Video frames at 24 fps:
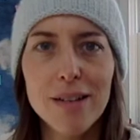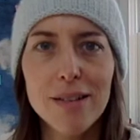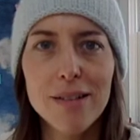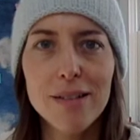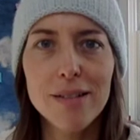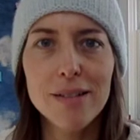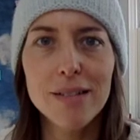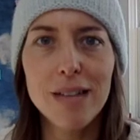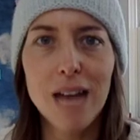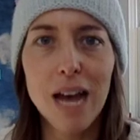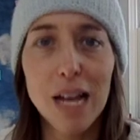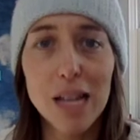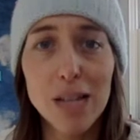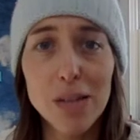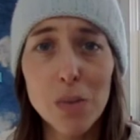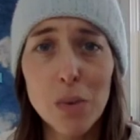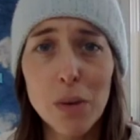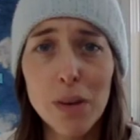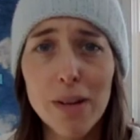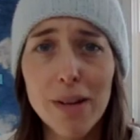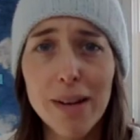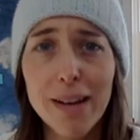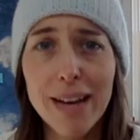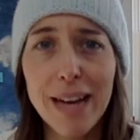dots
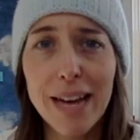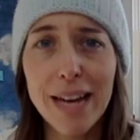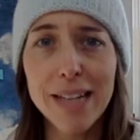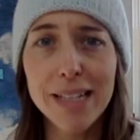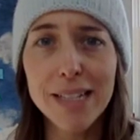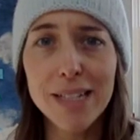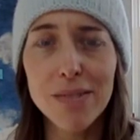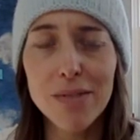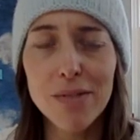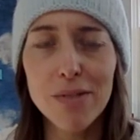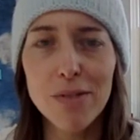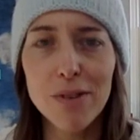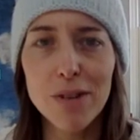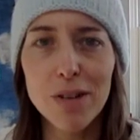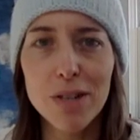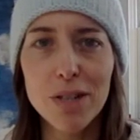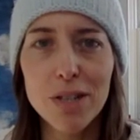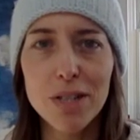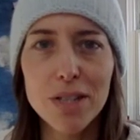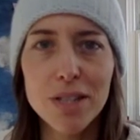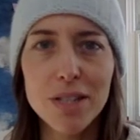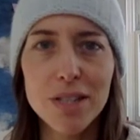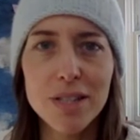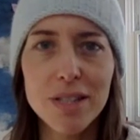will connect in
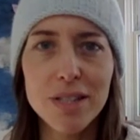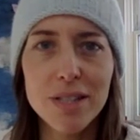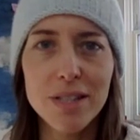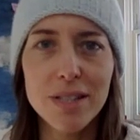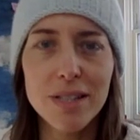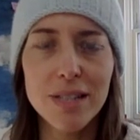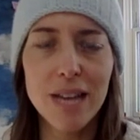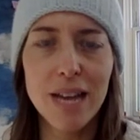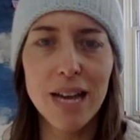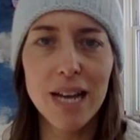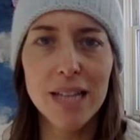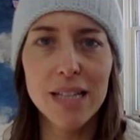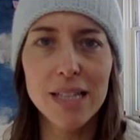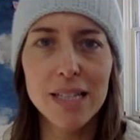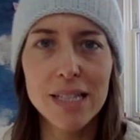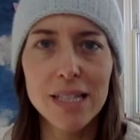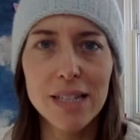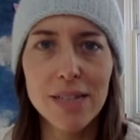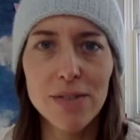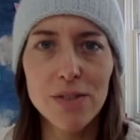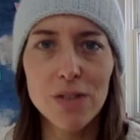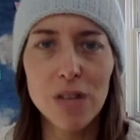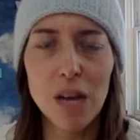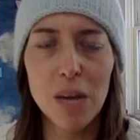reverse, to add
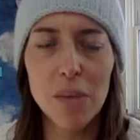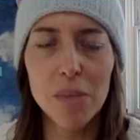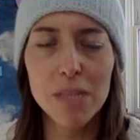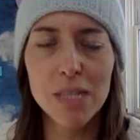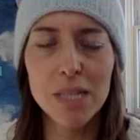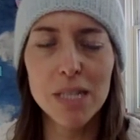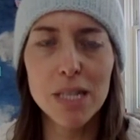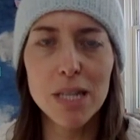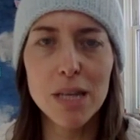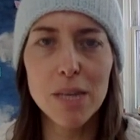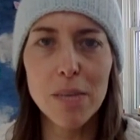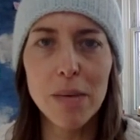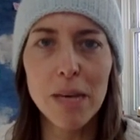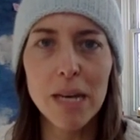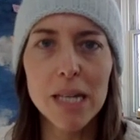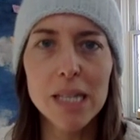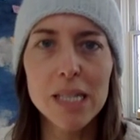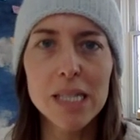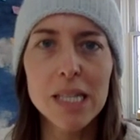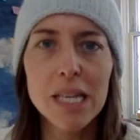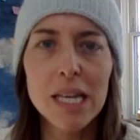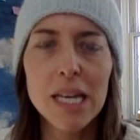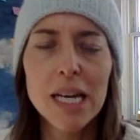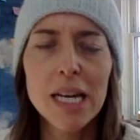Steve Jobs into the
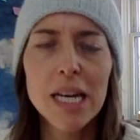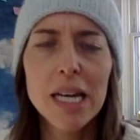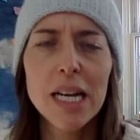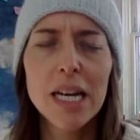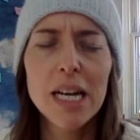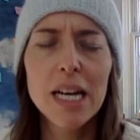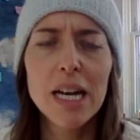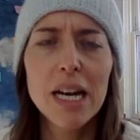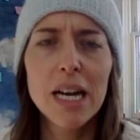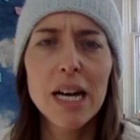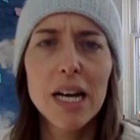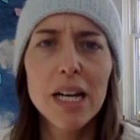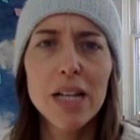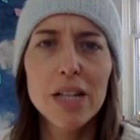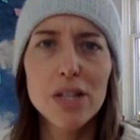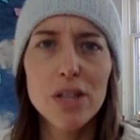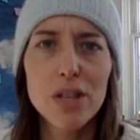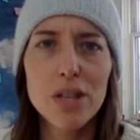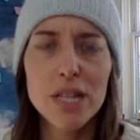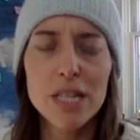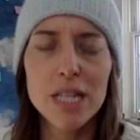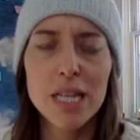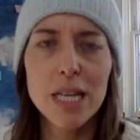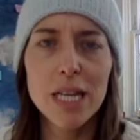mix. And
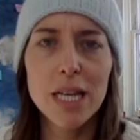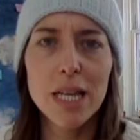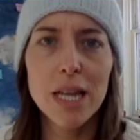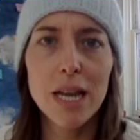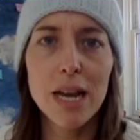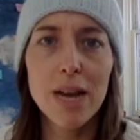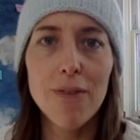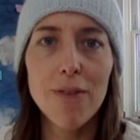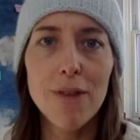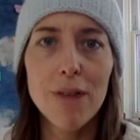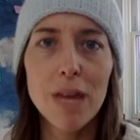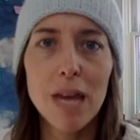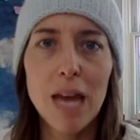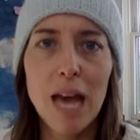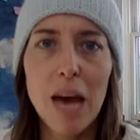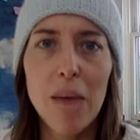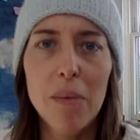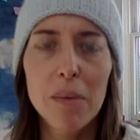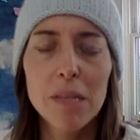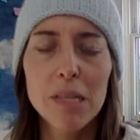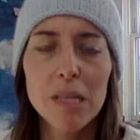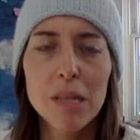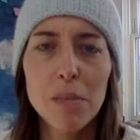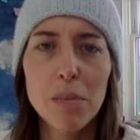so this idea that everything
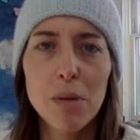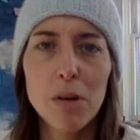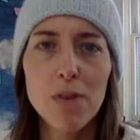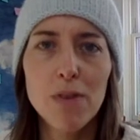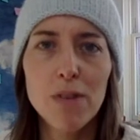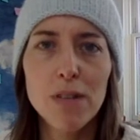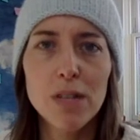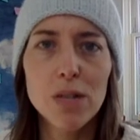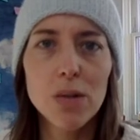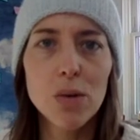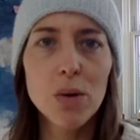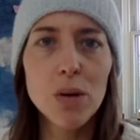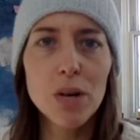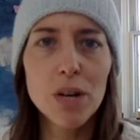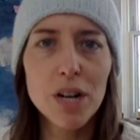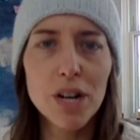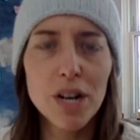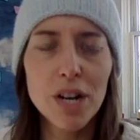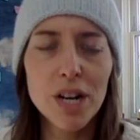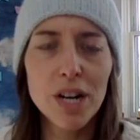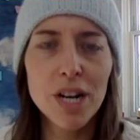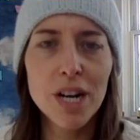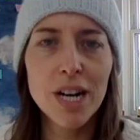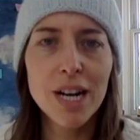happens in perfect
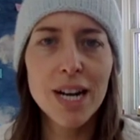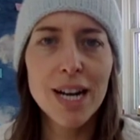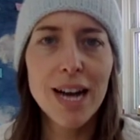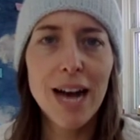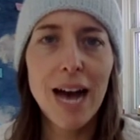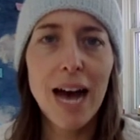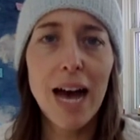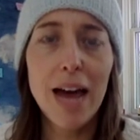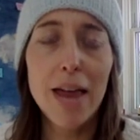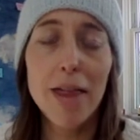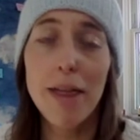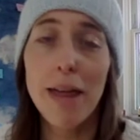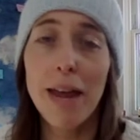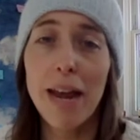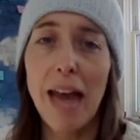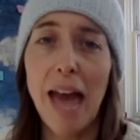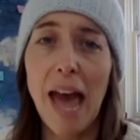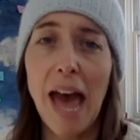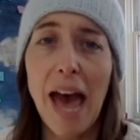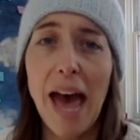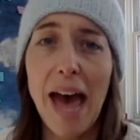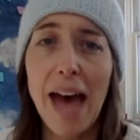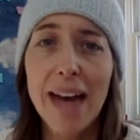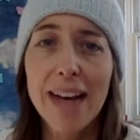order, I then
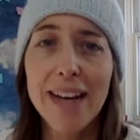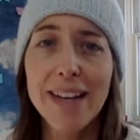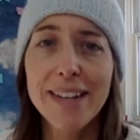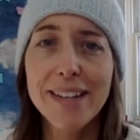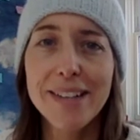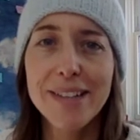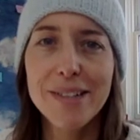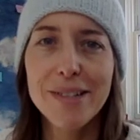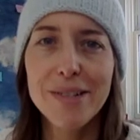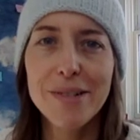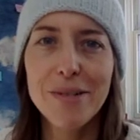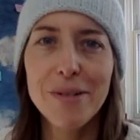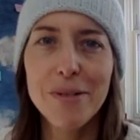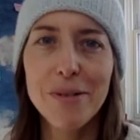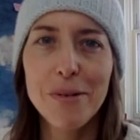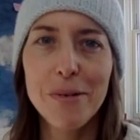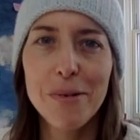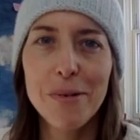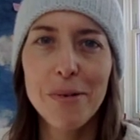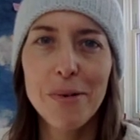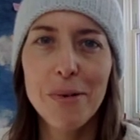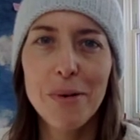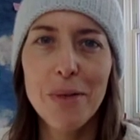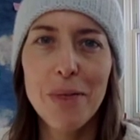add
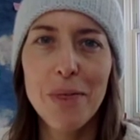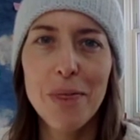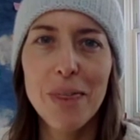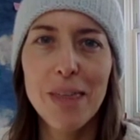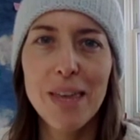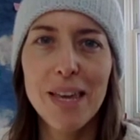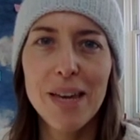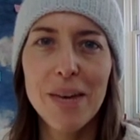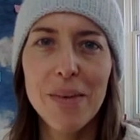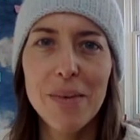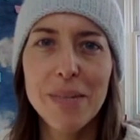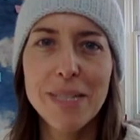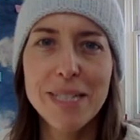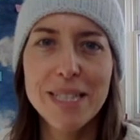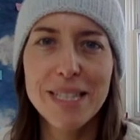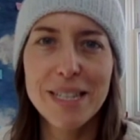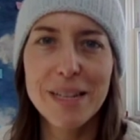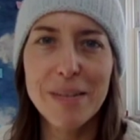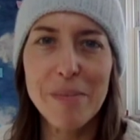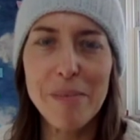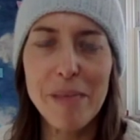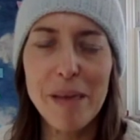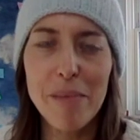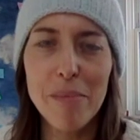to the
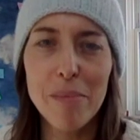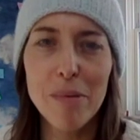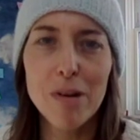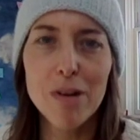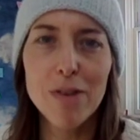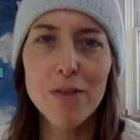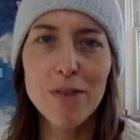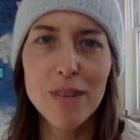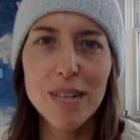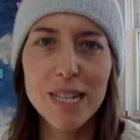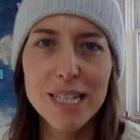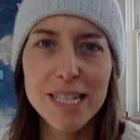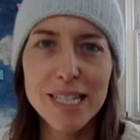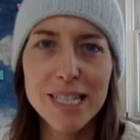wisdom that perfect is